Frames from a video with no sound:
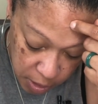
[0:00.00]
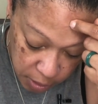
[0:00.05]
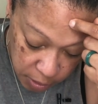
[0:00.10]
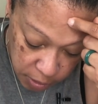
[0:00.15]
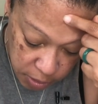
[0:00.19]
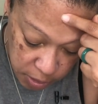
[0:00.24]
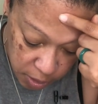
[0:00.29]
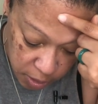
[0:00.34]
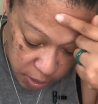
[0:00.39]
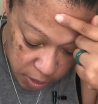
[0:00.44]

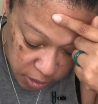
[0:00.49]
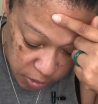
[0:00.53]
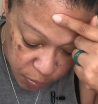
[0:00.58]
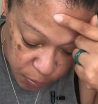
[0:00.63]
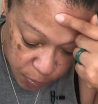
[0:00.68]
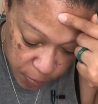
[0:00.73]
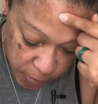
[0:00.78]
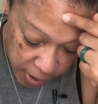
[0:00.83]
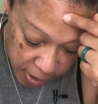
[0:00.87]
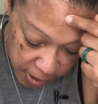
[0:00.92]
So this
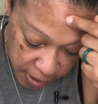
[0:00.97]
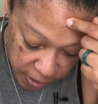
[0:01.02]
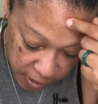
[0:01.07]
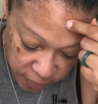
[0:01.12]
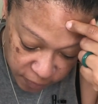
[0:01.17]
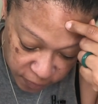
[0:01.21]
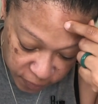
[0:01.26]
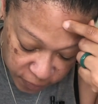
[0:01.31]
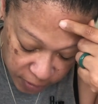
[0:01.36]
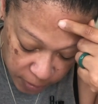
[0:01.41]

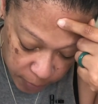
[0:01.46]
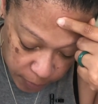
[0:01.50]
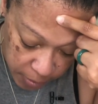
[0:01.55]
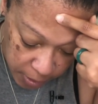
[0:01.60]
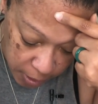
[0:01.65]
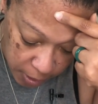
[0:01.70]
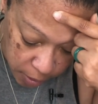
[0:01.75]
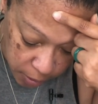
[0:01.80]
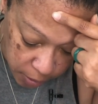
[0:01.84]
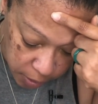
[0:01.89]
main
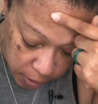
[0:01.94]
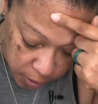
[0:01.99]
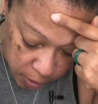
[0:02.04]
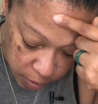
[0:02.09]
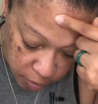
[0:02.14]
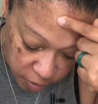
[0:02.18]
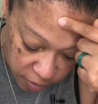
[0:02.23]
female in the